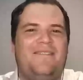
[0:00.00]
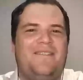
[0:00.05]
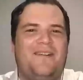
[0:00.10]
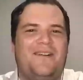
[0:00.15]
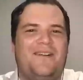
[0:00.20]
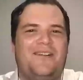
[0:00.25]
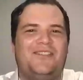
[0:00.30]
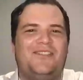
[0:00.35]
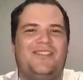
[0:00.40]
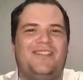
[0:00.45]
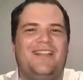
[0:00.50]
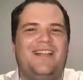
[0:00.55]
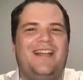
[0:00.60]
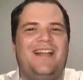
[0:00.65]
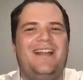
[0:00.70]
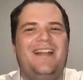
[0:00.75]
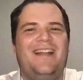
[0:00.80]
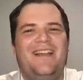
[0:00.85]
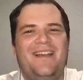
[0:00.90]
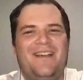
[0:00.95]
first, and then
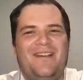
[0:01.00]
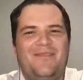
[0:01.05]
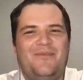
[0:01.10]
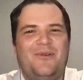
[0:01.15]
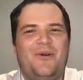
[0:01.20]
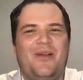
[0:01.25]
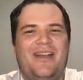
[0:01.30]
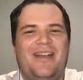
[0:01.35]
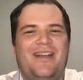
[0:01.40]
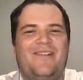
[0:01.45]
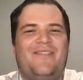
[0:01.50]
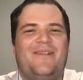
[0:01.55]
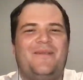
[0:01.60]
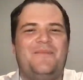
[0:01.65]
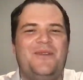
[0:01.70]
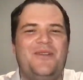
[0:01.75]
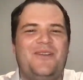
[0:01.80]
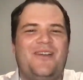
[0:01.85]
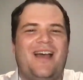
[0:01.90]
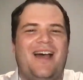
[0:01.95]
we'll hear from
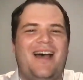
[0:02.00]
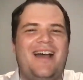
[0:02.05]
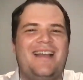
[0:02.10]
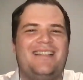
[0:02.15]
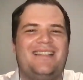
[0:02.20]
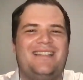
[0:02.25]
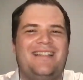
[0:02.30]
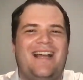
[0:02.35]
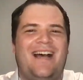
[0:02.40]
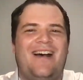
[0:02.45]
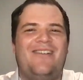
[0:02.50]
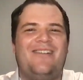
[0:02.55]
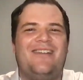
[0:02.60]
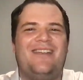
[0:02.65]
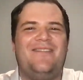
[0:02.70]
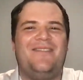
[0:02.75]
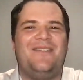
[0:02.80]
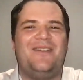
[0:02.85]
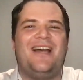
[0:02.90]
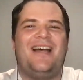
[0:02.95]
you guys, and I'll
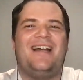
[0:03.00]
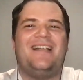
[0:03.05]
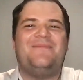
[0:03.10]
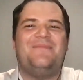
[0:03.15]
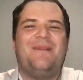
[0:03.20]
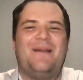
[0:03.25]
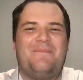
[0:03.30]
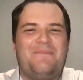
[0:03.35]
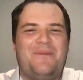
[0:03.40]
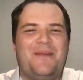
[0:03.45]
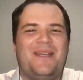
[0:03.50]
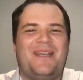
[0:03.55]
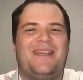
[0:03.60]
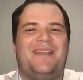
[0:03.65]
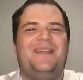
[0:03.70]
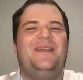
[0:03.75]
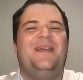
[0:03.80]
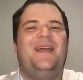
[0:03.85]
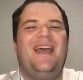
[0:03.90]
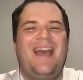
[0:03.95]
give you guys my pick
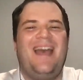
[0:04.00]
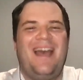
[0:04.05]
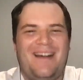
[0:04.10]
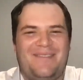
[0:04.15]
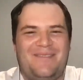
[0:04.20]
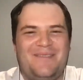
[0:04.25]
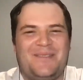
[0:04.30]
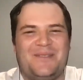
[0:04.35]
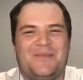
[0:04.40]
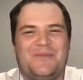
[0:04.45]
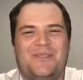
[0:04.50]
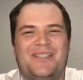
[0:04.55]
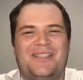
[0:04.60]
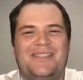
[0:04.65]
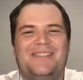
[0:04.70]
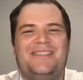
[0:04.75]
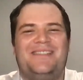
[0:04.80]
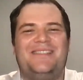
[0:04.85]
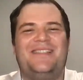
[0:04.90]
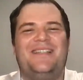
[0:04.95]

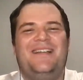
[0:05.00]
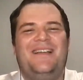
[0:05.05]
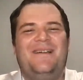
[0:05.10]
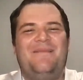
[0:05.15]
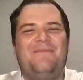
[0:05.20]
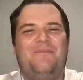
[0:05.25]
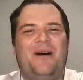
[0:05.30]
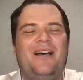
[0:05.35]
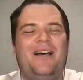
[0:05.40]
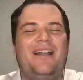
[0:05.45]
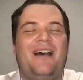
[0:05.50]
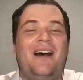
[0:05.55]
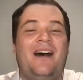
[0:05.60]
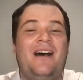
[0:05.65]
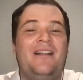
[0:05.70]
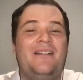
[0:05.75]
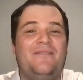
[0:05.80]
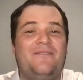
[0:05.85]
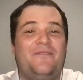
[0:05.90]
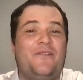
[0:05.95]
afterwards. But
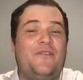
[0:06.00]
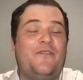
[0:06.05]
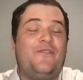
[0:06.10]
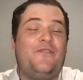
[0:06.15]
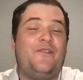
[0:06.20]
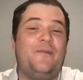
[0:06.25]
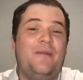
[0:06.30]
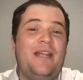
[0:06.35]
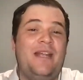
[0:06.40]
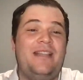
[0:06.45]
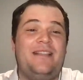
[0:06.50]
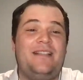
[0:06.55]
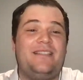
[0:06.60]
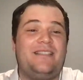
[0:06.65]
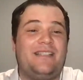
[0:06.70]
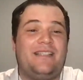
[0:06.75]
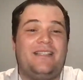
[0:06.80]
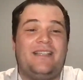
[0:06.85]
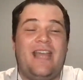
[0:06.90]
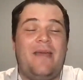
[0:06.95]
for me, this
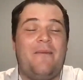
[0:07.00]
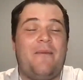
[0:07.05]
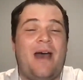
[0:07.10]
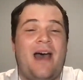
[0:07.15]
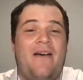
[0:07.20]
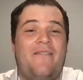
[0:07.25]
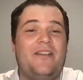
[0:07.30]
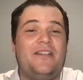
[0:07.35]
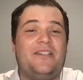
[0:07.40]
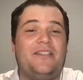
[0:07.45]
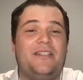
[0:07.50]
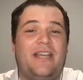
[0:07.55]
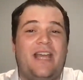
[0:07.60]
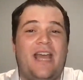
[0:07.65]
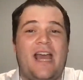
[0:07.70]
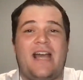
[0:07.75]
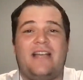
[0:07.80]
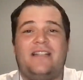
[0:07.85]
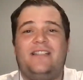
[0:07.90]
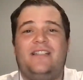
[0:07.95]
game obviously
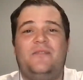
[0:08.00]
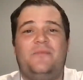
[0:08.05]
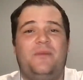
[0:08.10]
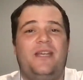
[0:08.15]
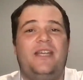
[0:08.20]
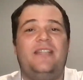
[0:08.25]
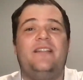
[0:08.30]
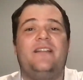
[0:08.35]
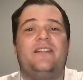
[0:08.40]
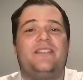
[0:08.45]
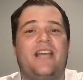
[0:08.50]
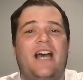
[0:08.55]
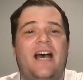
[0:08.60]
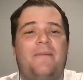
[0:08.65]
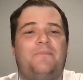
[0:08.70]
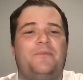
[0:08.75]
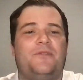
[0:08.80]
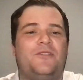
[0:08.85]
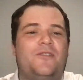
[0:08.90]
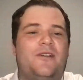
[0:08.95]
has to be in the
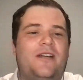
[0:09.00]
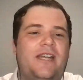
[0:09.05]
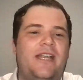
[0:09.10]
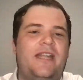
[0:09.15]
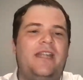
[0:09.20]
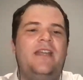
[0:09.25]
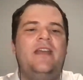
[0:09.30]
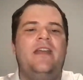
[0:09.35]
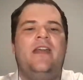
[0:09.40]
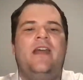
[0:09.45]
top 3.